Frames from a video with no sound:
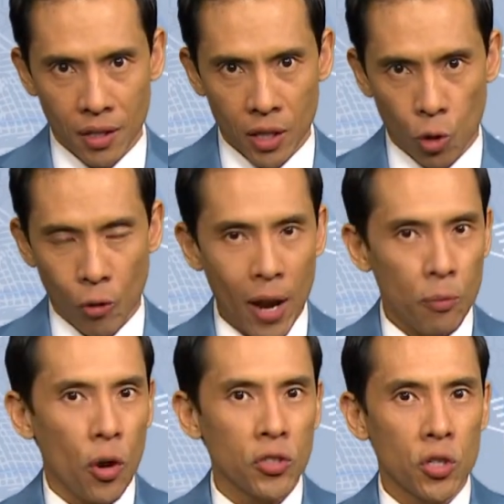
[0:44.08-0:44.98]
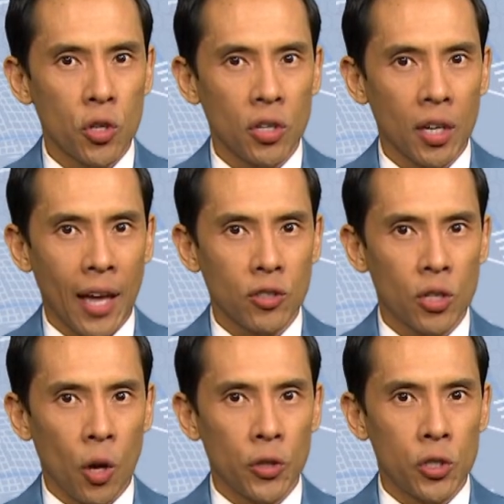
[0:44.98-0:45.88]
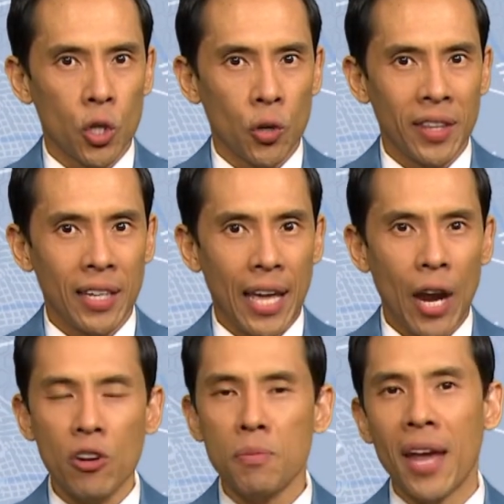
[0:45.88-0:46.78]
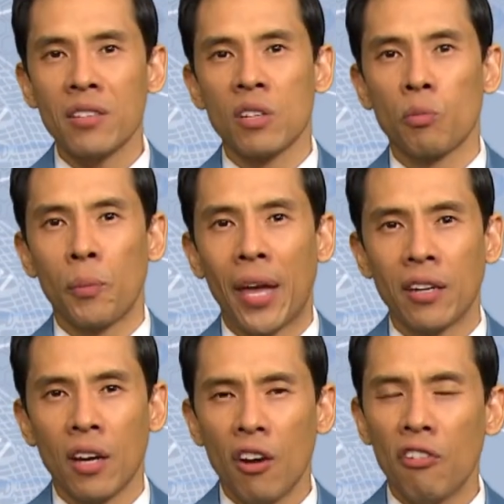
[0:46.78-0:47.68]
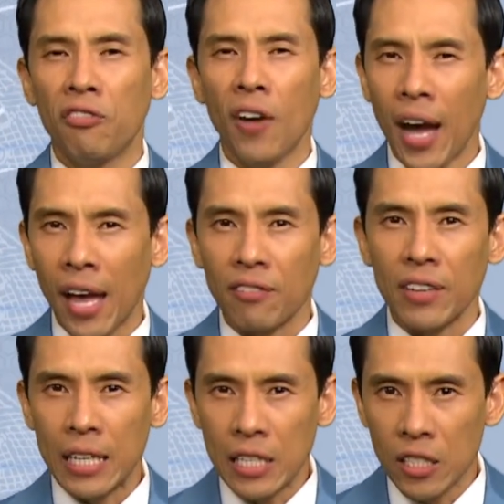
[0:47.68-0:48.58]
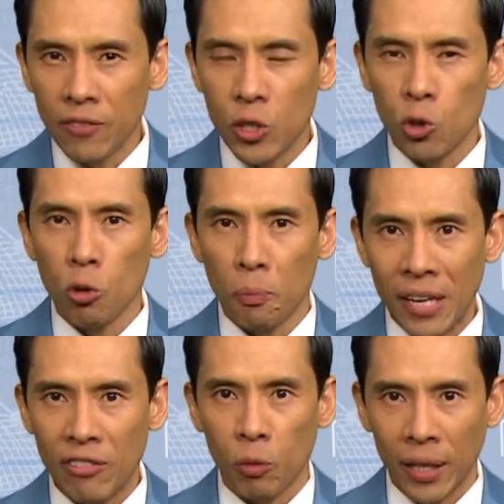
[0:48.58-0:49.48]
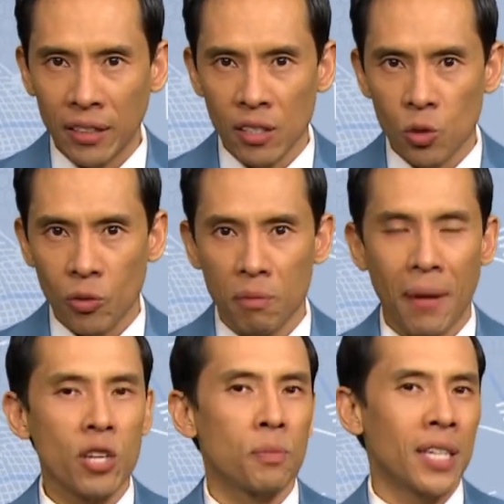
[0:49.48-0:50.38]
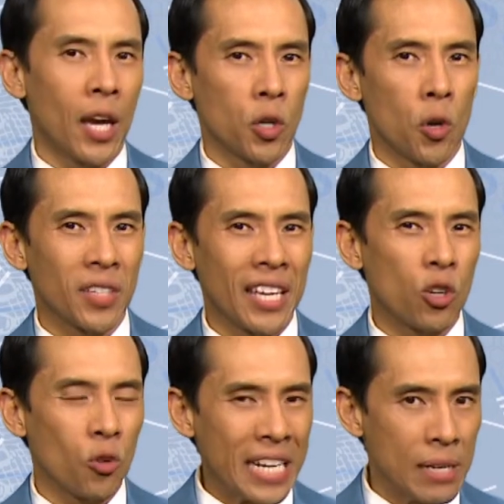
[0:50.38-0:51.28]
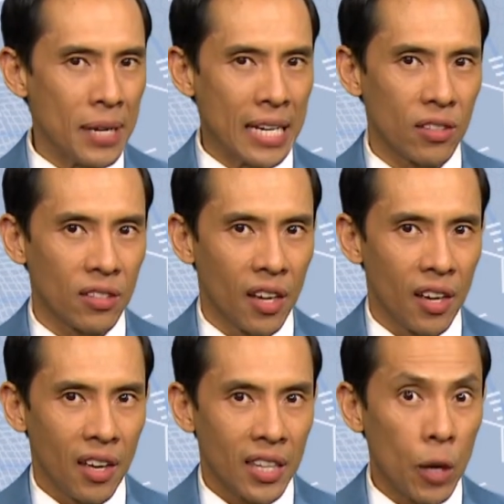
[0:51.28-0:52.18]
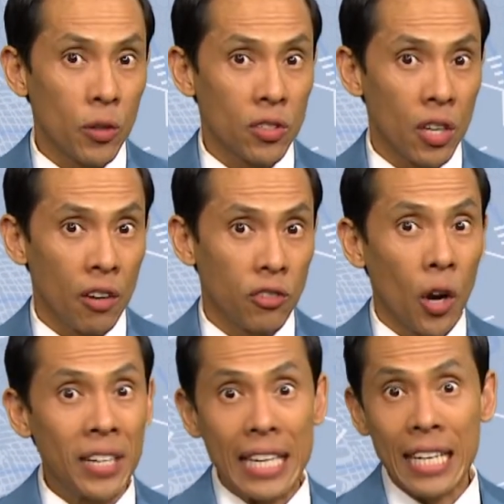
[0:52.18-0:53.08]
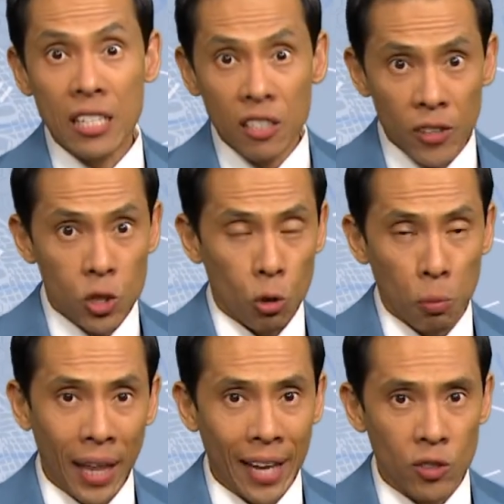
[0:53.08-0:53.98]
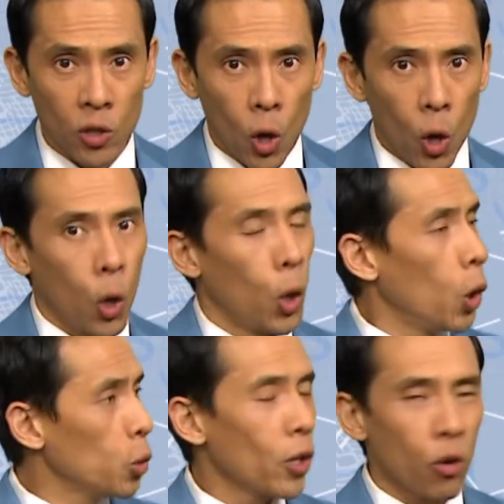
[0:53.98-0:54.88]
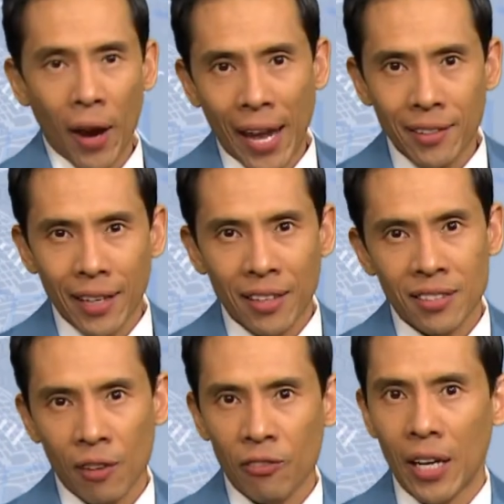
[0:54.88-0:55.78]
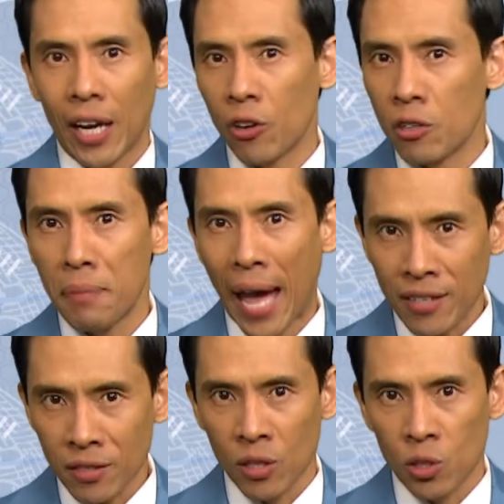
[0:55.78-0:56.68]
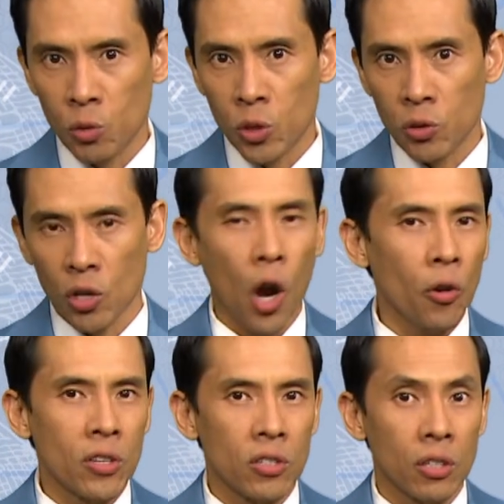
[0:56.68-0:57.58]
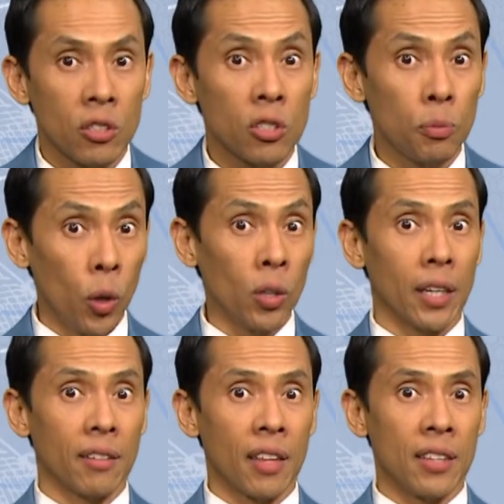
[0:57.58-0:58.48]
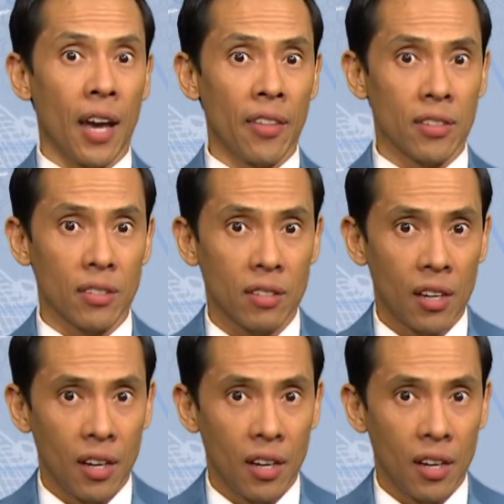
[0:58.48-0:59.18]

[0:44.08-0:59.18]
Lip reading: The Crown prosecutor has told the jury that Erin Patterson prepared 5 individual beef Wellingtons with mashed potatoes and green beans. They were served on individual plates. All were grey except for Erin Patterson's, which was orange and smaller than the others.